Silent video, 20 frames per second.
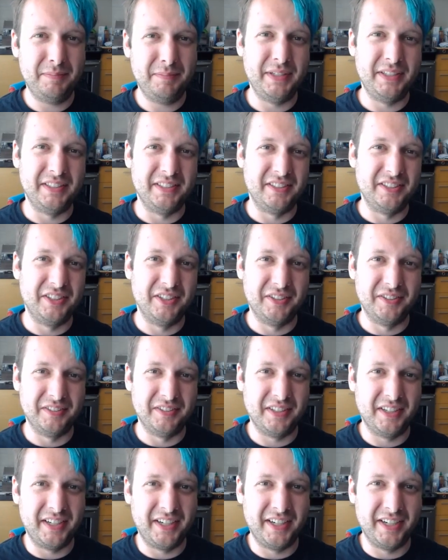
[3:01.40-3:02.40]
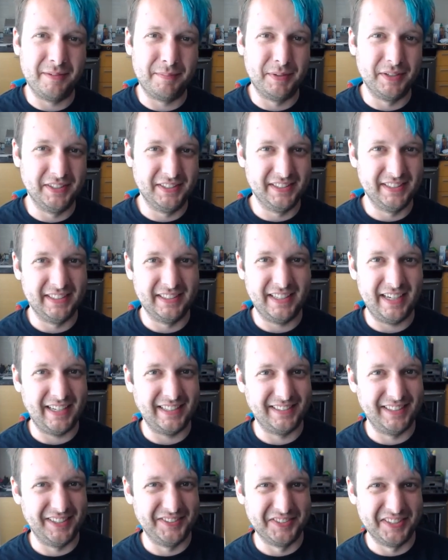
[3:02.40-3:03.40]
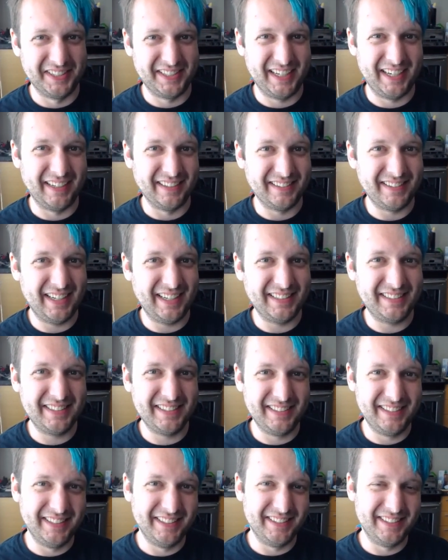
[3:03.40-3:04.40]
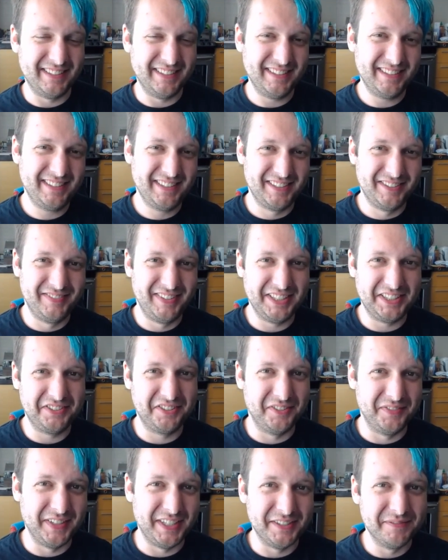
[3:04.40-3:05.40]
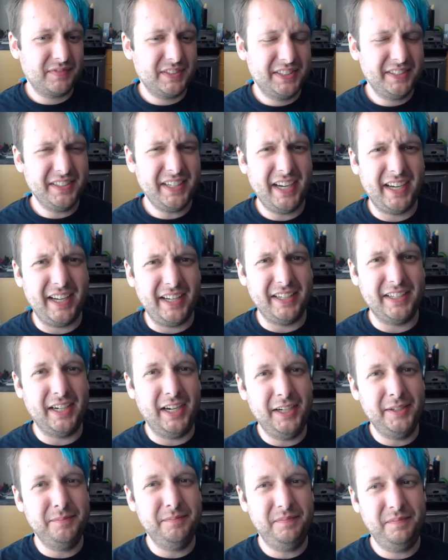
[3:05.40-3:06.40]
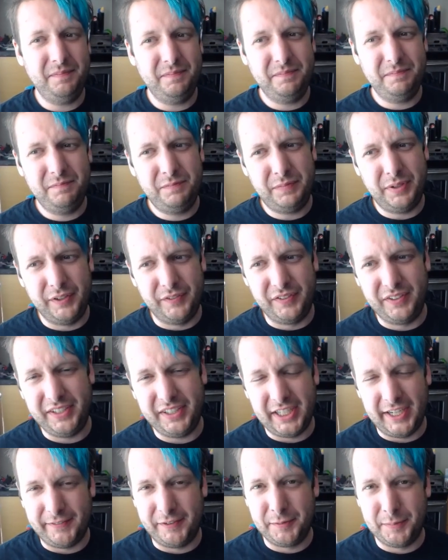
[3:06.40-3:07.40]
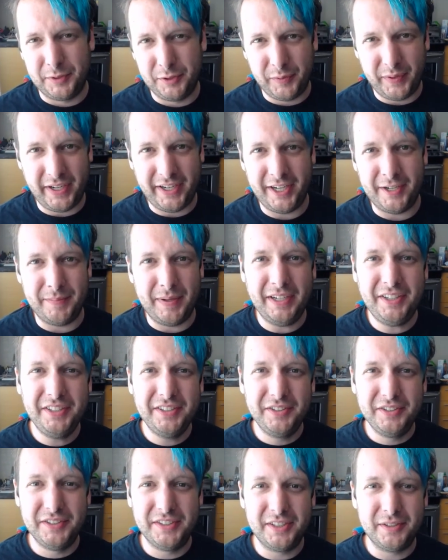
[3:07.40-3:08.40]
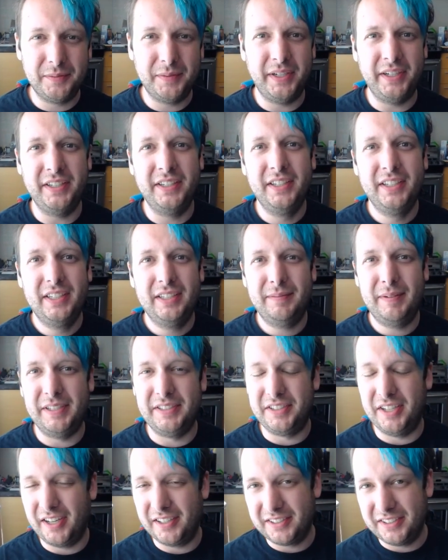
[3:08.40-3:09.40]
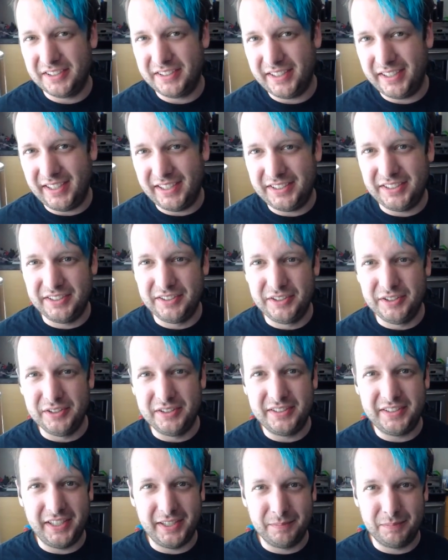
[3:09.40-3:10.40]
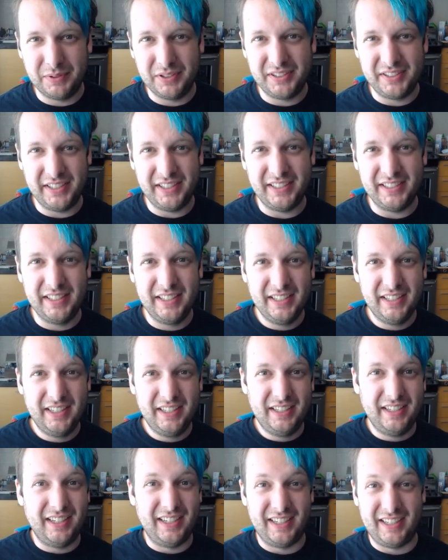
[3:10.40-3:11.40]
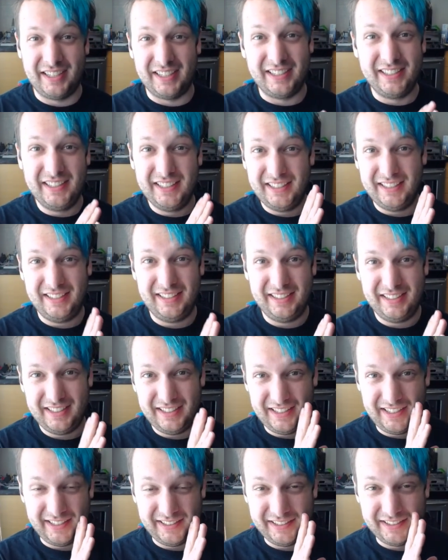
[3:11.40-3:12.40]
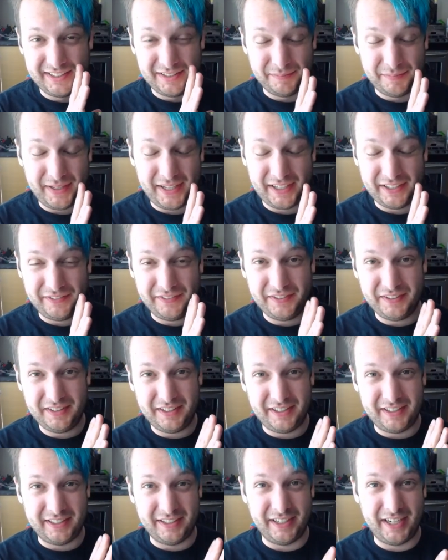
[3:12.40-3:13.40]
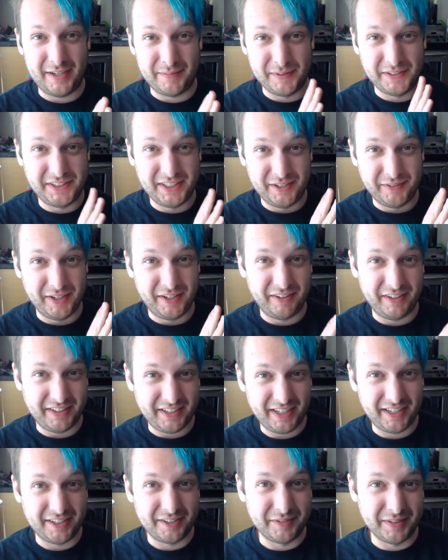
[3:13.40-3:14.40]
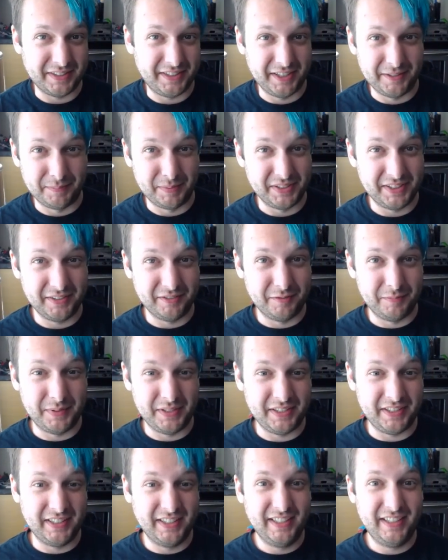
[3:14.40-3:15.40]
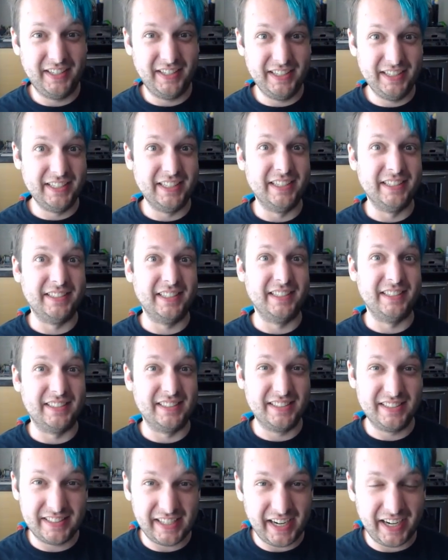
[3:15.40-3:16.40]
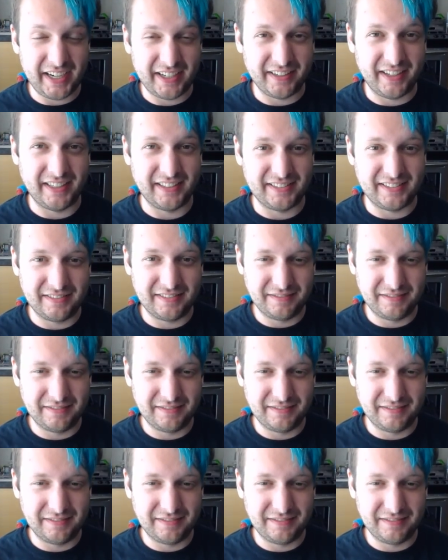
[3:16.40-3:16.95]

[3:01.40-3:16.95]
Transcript: being shown on a person as they work out. That's a little, that's a little much for me. So yeah, I, I'm perfectly comfortable the way I am. I could lose some weight. My doctor said I should lose 10%. Uh, I did some math on how much I weigh right now and what 10% would be. He is insane. Like,